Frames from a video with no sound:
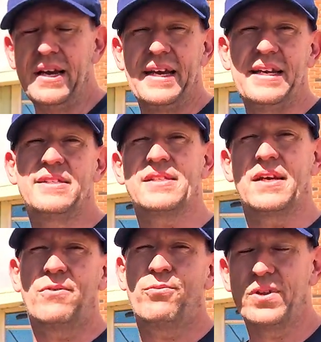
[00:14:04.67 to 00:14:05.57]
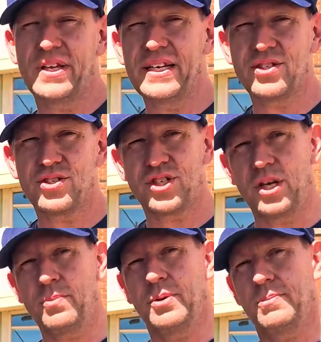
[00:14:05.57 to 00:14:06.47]
is a
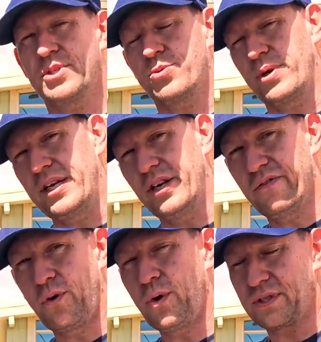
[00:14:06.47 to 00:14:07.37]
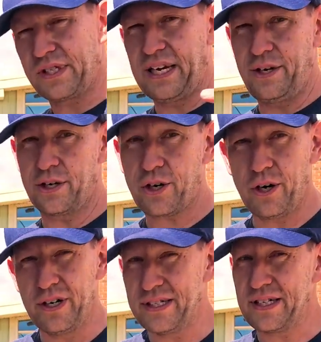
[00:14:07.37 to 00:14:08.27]
relationship between your volts and your
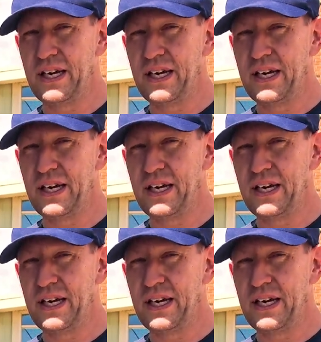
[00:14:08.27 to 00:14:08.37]
current.